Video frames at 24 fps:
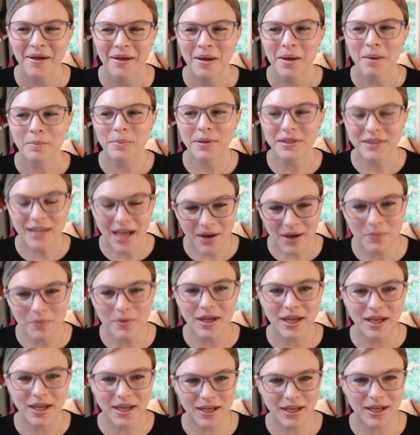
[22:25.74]
But that
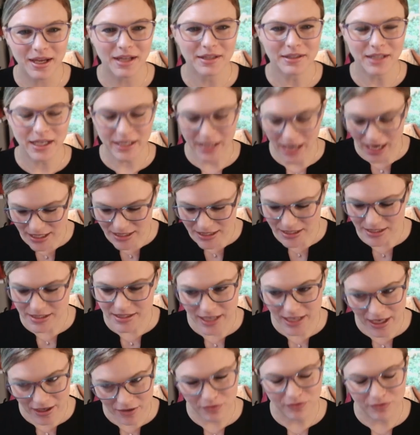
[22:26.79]
way, I
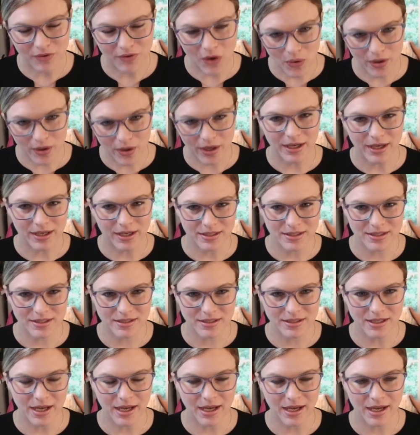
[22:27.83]
stay focused,
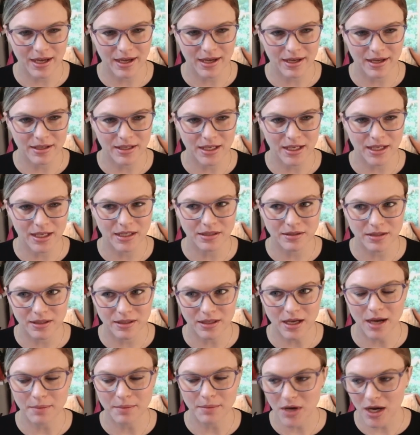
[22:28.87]
and
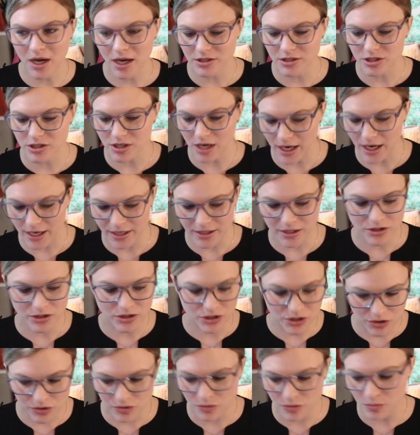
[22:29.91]
I'm not trying to
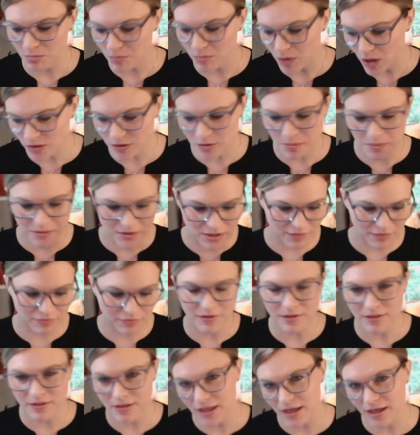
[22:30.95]
do multiple
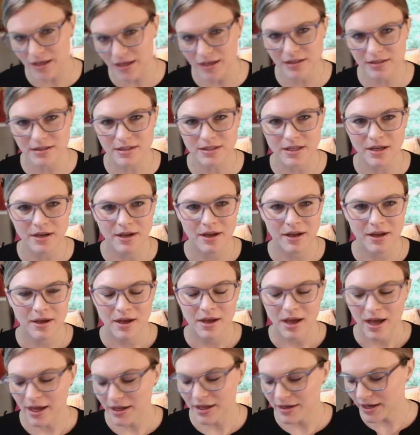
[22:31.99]
different things.
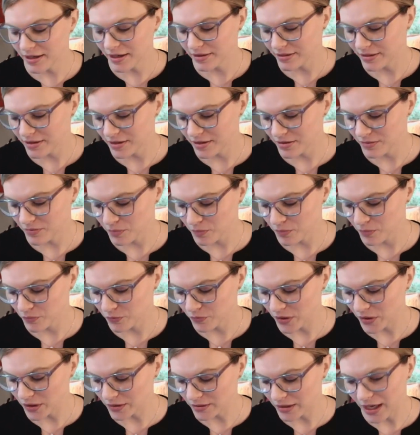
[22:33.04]
And I think
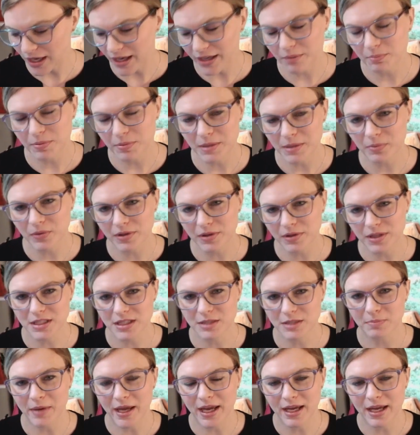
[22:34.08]
for a lot of people in this
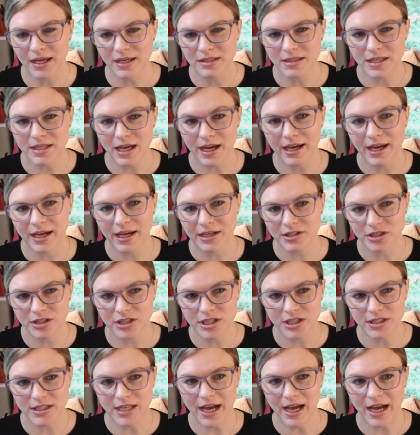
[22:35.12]
space, I actually
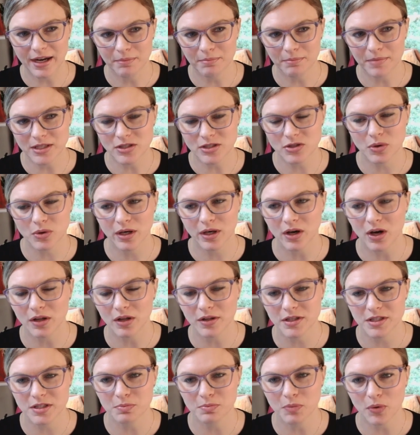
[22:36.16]
just had a mentor call
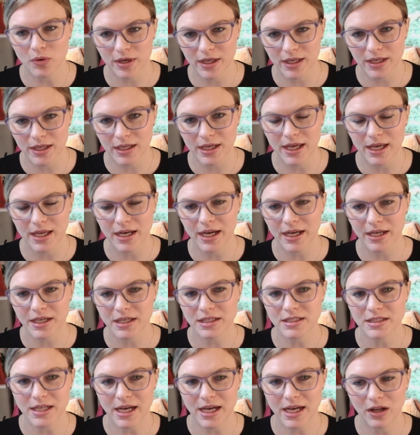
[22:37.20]
this morning, and I could
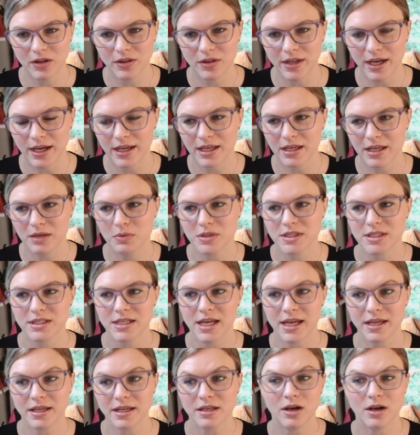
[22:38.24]
tell that he was
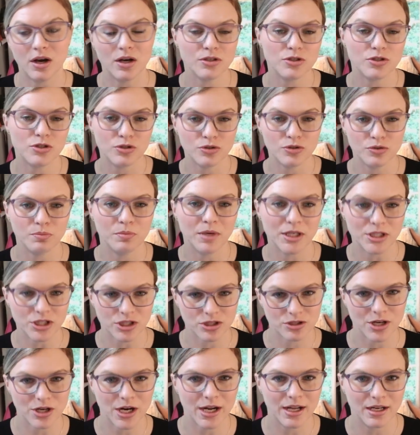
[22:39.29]
taking on too much
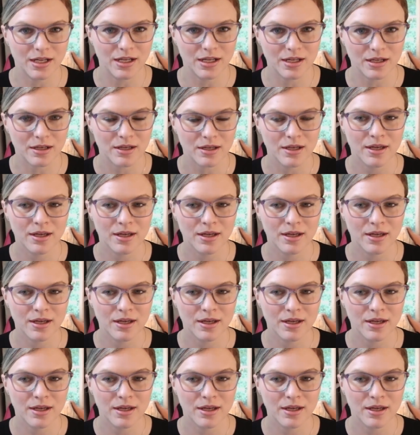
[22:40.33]
training.